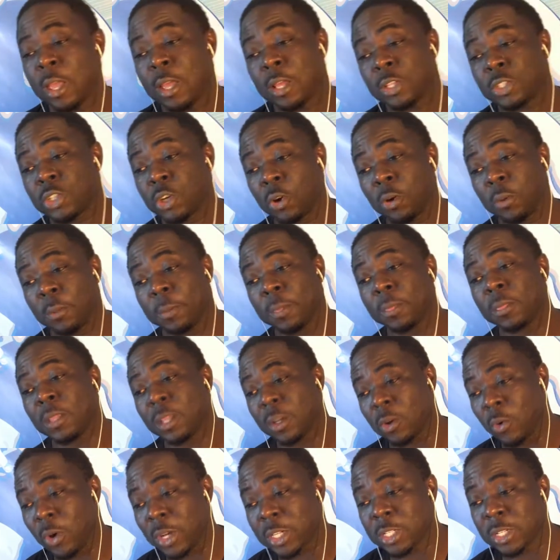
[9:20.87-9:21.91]
So the
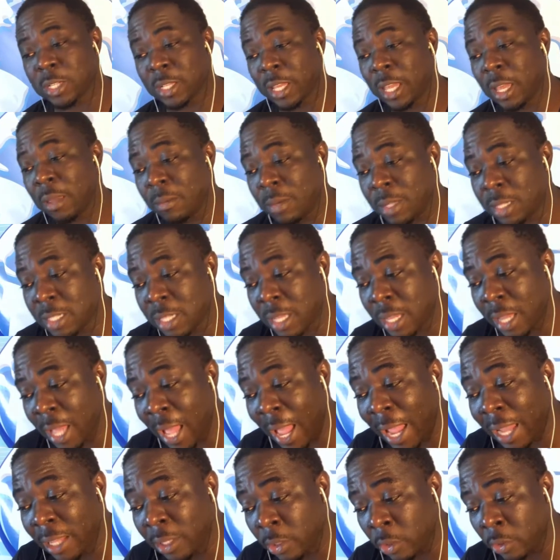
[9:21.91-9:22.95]
question came in, say,
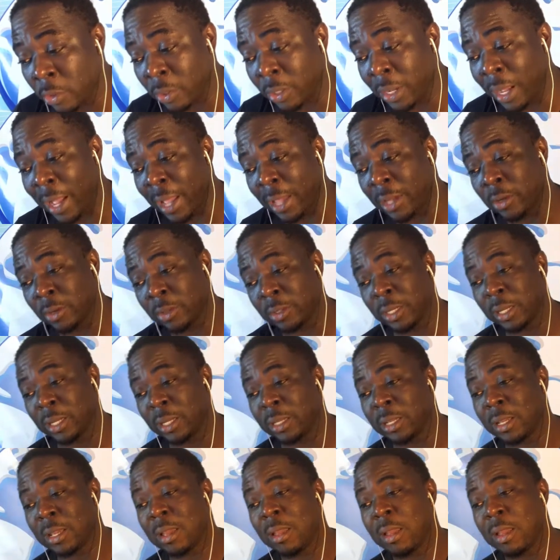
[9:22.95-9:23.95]
hi Ola,